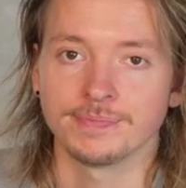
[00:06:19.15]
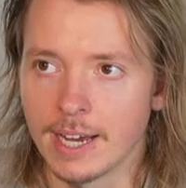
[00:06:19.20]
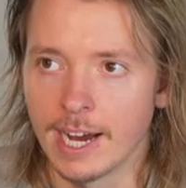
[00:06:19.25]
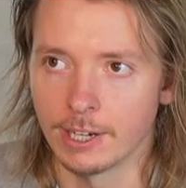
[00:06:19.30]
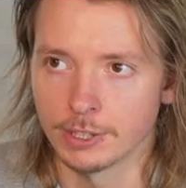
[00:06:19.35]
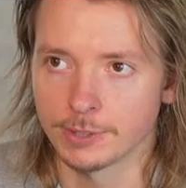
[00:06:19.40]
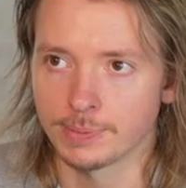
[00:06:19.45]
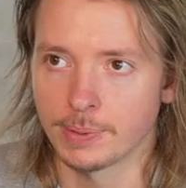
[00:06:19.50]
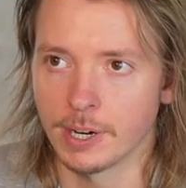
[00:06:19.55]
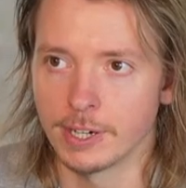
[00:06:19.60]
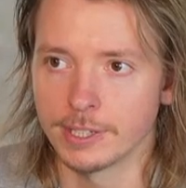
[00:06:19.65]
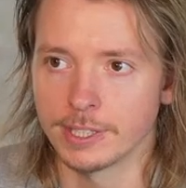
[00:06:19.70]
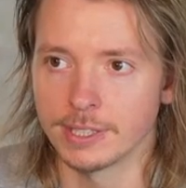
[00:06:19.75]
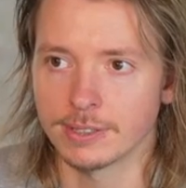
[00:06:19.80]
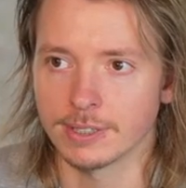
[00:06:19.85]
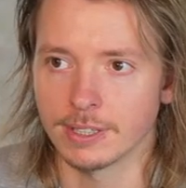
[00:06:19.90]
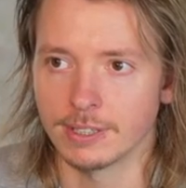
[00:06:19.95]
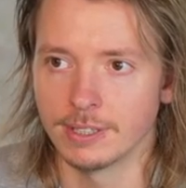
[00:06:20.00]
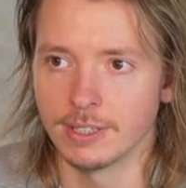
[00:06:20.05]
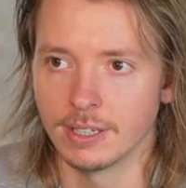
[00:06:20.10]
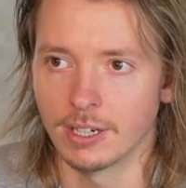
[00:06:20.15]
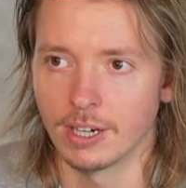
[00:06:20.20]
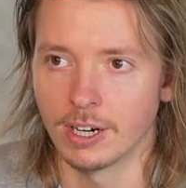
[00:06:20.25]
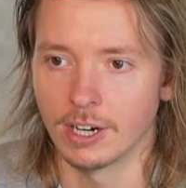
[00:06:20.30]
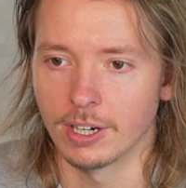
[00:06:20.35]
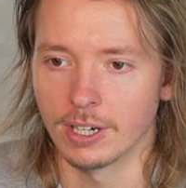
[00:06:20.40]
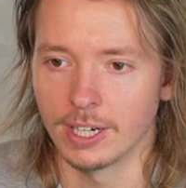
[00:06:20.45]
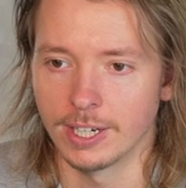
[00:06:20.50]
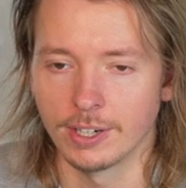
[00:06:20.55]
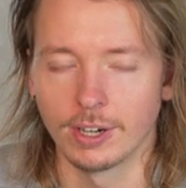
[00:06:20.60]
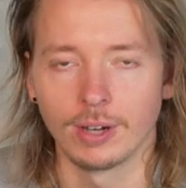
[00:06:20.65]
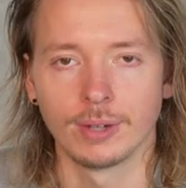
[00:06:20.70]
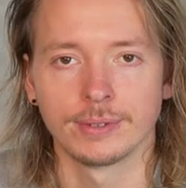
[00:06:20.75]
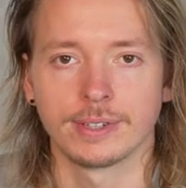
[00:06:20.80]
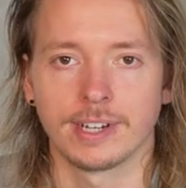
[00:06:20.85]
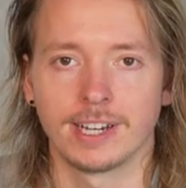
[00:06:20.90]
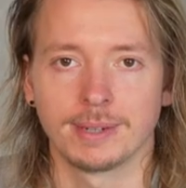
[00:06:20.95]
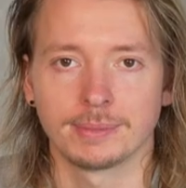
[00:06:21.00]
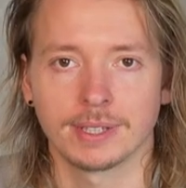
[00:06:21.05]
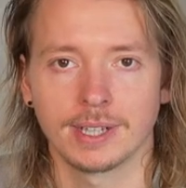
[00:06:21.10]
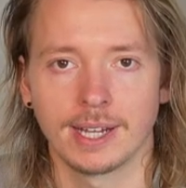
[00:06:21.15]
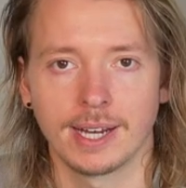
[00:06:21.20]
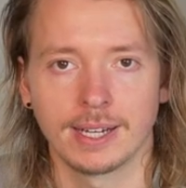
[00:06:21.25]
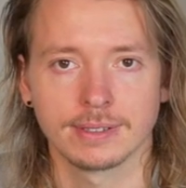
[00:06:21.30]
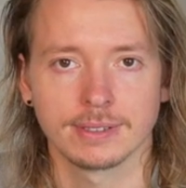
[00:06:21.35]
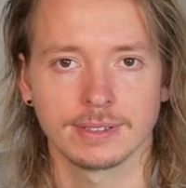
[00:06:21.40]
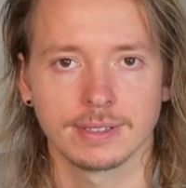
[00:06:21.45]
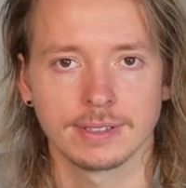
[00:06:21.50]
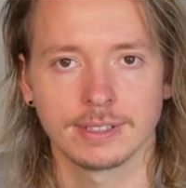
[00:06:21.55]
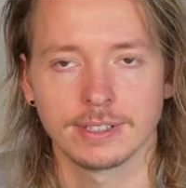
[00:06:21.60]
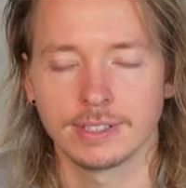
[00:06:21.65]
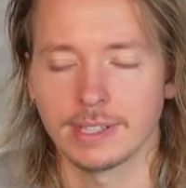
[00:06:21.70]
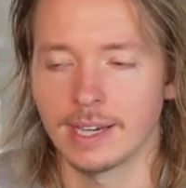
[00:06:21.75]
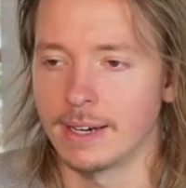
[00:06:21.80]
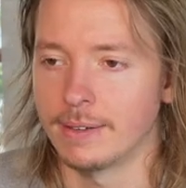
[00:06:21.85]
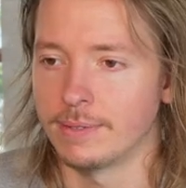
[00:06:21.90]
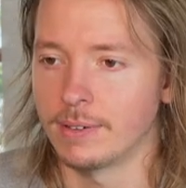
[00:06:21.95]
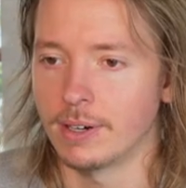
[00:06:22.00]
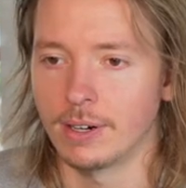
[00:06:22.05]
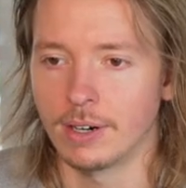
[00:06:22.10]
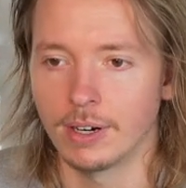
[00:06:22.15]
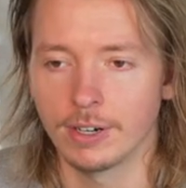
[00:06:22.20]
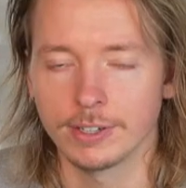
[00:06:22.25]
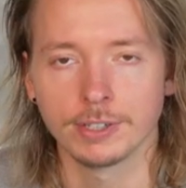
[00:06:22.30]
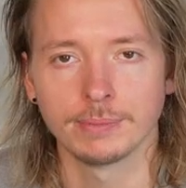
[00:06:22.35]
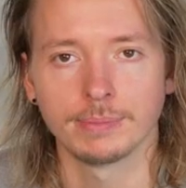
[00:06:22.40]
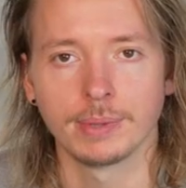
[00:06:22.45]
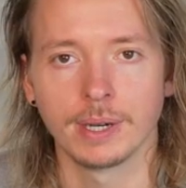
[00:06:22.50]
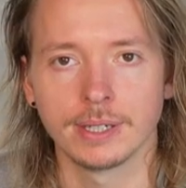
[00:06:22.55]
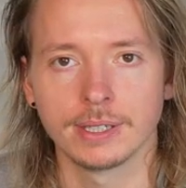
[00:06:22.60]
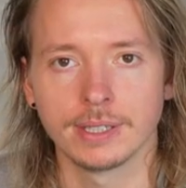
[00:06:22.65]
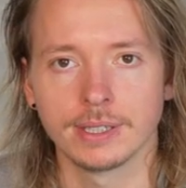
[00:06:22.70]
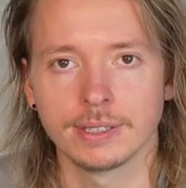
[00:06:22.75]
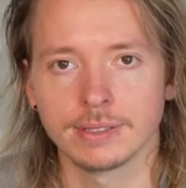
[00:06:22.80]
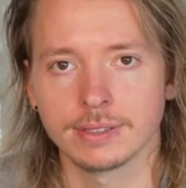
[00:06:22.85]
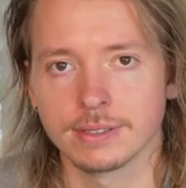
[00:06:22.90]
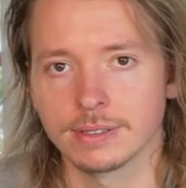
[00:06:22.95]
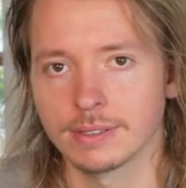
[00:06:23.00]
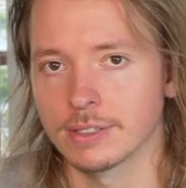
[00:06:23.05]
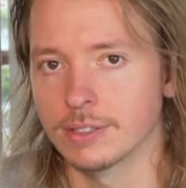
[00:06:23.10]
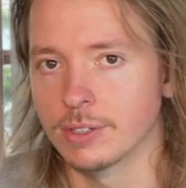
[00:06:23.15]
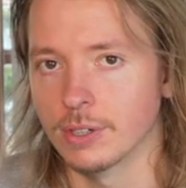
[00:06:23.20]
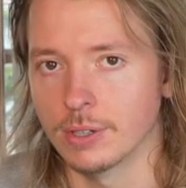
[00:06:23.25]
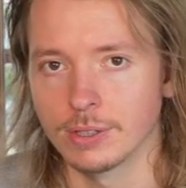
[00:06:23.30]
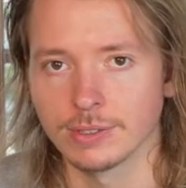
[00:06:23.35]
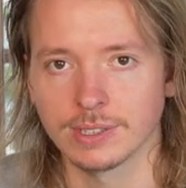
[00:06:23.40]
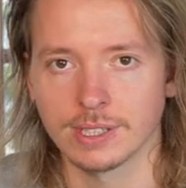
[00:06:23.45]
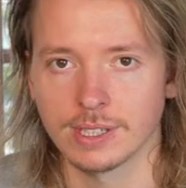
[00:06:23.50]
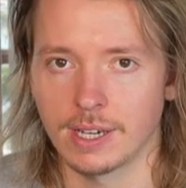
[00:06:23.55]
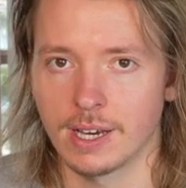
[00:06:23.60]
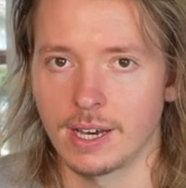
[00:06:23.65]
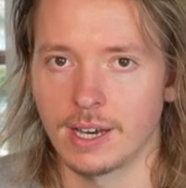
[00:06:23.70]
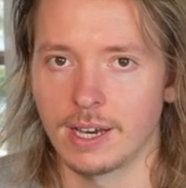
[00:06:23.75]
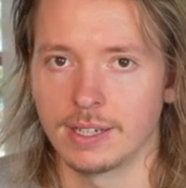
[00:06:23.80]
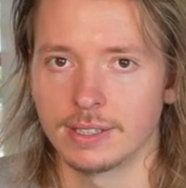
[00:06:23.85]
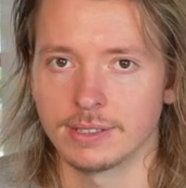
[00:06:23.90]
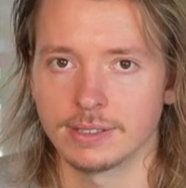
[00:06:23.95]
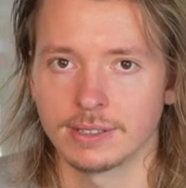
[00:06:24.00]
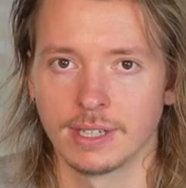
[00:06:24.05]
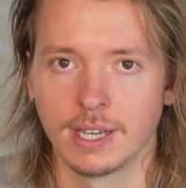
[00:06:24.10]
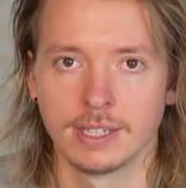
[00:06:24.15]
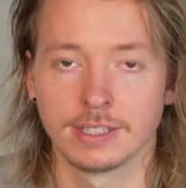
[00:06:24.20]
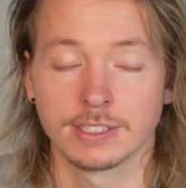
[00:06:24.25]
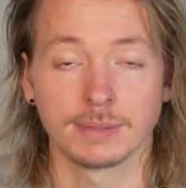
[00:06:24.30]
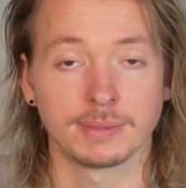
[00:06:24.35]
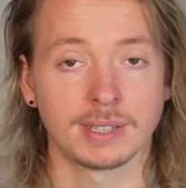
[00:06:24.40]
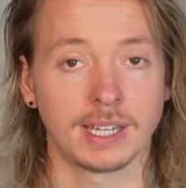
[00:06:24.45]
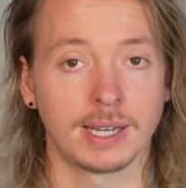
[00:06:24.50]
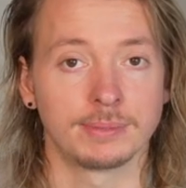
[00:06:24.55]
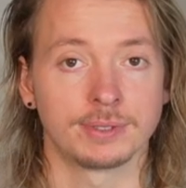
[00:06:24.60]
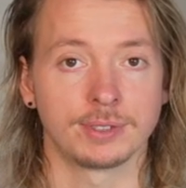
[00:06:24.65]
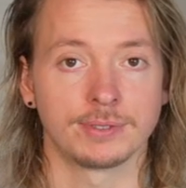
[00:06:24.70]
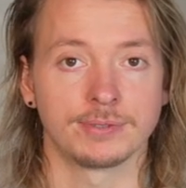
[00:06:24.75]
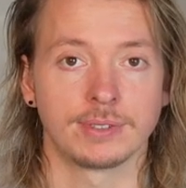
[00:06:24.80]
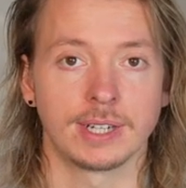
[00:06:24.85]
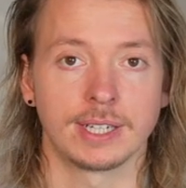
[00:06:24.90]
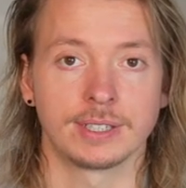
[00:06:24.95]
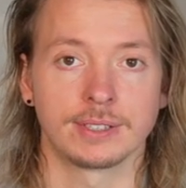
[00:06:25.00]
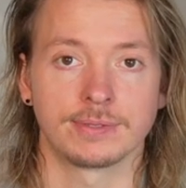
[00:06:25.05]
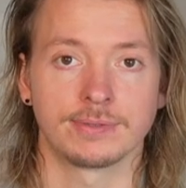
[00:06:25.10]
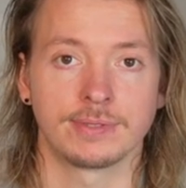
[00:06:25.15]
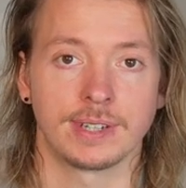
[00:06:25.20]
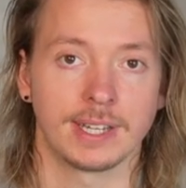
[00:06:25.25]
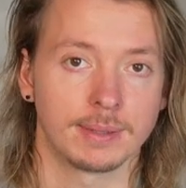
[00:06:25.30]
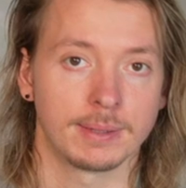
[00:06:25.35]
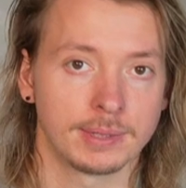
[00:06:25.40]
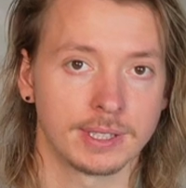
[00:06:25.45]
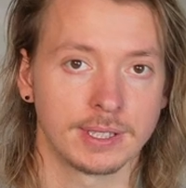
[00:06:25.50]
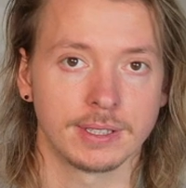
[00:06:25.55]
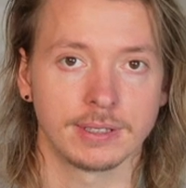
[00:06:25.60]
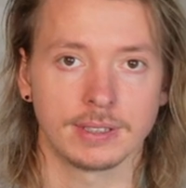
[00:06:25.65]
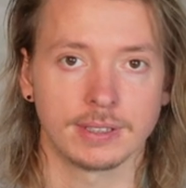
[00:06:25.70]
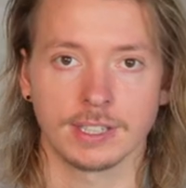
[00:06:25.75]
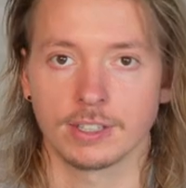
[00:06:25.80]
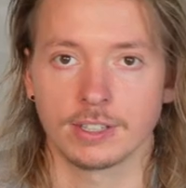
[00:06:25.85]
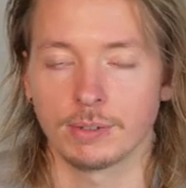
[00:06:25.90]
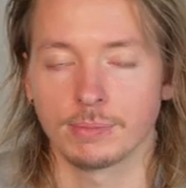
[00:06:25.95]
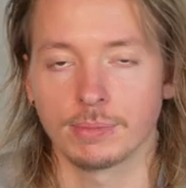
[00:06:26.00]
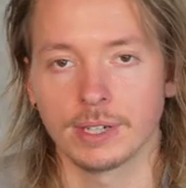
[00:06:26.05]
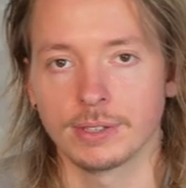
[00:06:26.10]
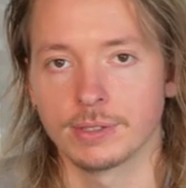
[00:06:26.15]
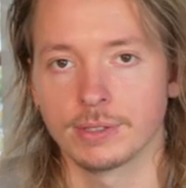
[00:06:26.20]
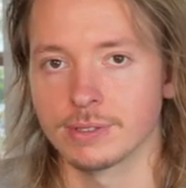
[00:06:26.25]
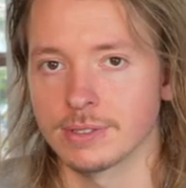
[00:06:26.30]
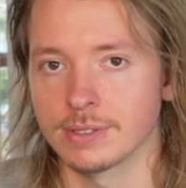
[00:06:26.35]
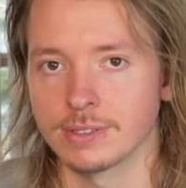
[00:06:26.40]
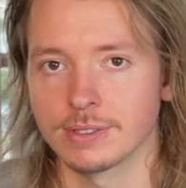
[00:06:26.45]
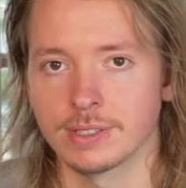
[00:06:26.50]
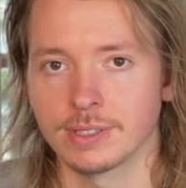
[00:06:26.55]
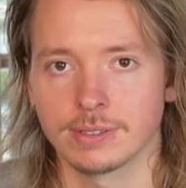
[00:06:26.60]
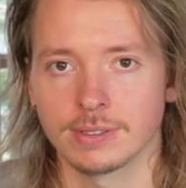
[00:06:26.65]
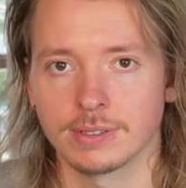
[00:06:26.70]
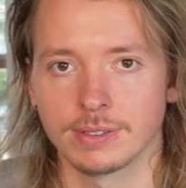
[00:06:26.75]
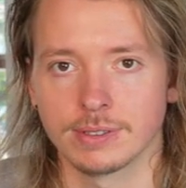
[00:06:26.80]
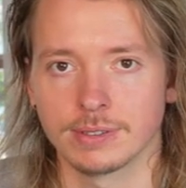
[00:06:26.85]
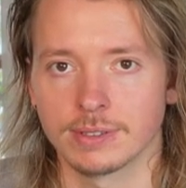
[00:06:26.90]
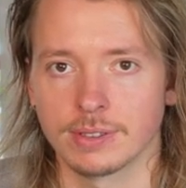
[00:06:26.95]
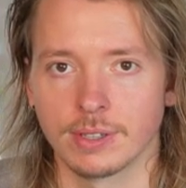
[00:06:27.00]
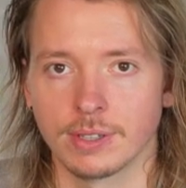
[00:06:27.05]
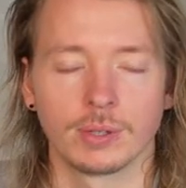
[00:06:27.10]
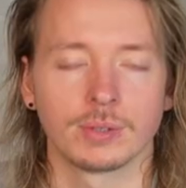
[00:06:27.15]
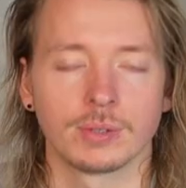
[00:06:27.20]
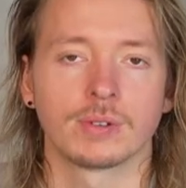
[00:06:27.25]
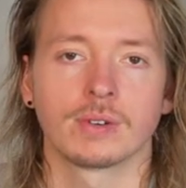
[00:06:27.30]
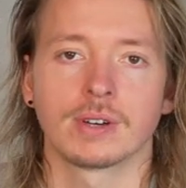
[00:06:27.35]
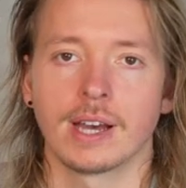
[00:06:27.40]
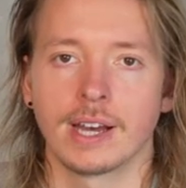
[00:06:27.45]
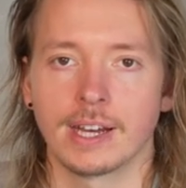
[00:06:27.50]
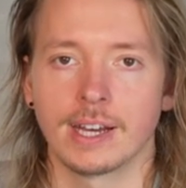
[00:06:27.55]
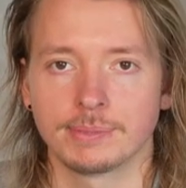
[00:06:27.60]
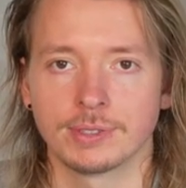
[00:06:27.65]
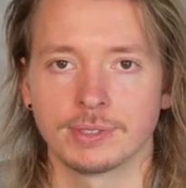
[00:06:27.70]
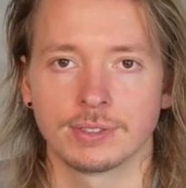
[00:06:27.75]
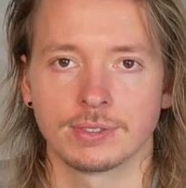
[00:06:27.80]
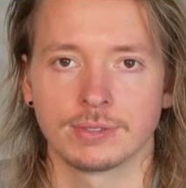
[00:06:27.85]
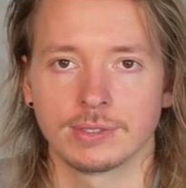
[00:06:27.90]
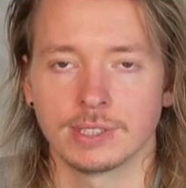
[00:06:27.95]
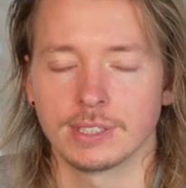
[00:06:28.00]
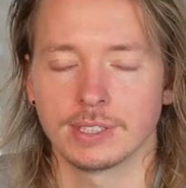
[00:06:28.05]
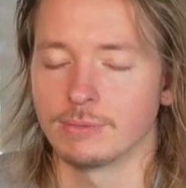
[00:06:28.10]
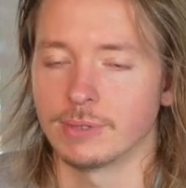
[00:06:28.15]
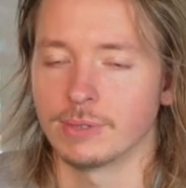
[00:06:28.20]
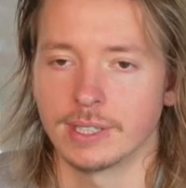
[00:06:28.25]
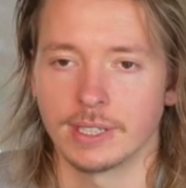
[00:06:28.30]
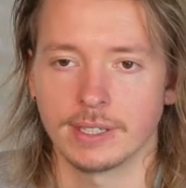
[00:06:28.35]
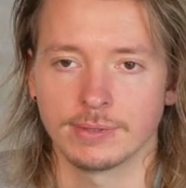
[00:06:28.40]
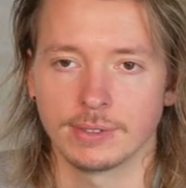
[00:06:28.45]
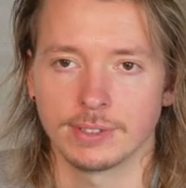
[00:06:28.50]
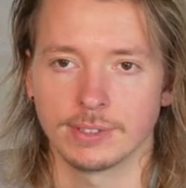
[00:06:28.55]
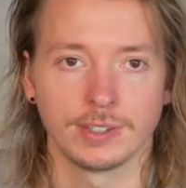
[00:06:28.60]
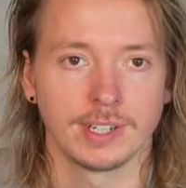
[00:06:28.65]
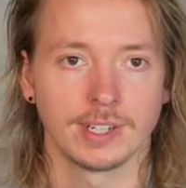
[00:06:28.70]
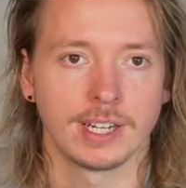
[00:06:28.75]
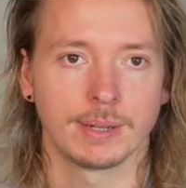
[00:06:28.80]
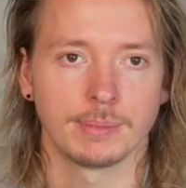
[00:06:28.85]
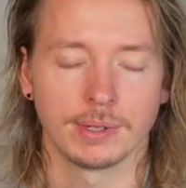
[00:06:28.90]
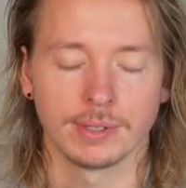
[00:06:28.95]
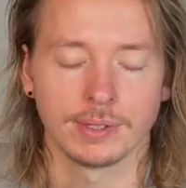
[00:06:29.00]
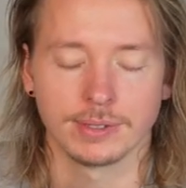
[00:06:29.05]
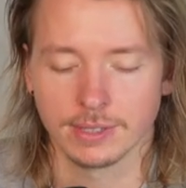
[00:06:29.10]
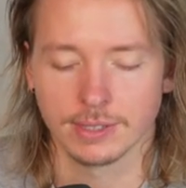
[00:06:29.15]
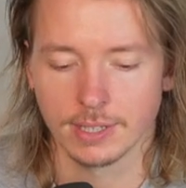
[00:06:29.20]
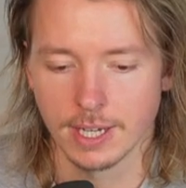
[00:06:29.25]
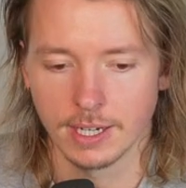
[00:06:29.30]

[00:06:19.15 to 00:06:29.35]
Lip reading: House parties are an all-time classic. You have all your buddies, girls and guys, sometimes your friends' family, like their brothers and sisters, the local guy up the street, whatever, your neighbors.